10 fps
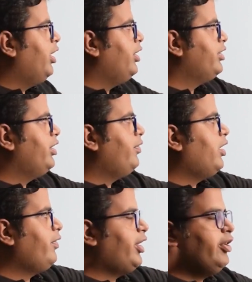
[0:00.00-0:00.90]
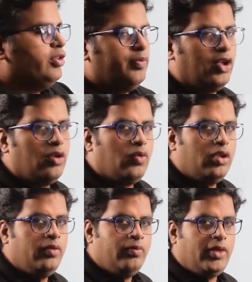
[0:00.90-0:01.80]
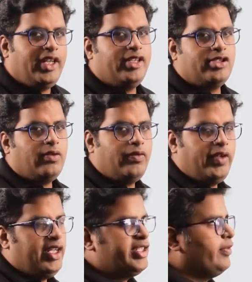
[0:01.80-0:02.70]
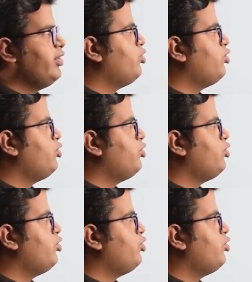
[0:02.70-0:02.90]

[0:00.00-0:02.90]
And then we have 10 to the power what? Minus of 27.